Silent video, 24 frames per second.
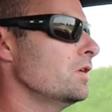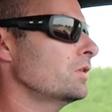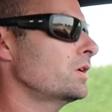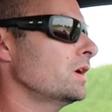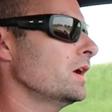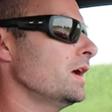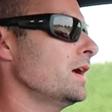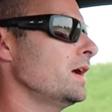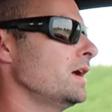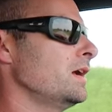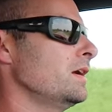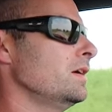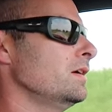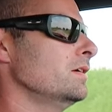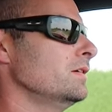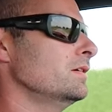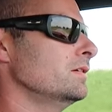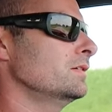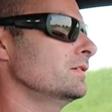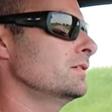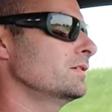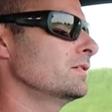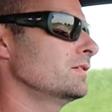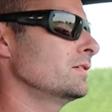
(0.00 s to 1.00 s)
yep. Okay.
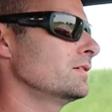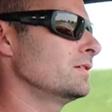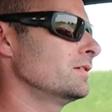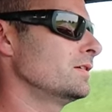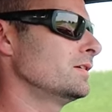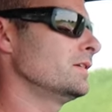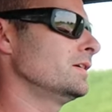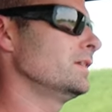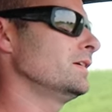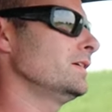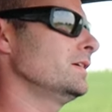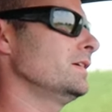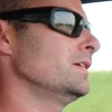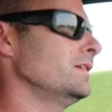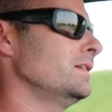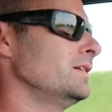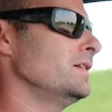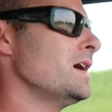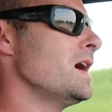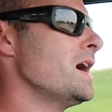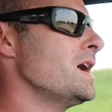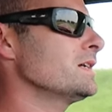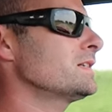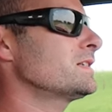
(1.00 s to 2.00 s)

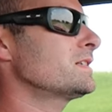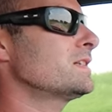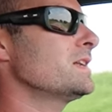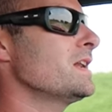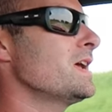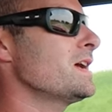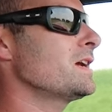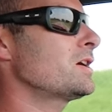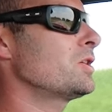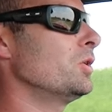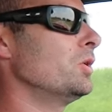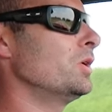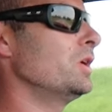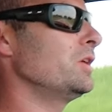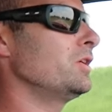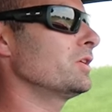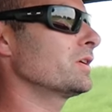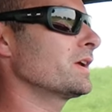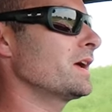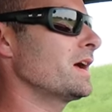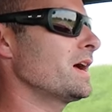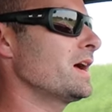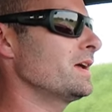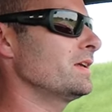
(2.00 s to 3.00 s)
Not snake
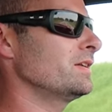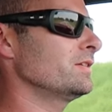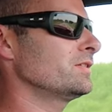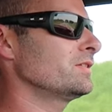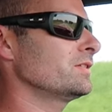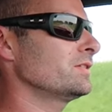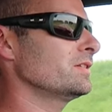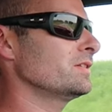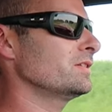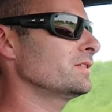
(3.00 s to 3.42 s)
oil, guys.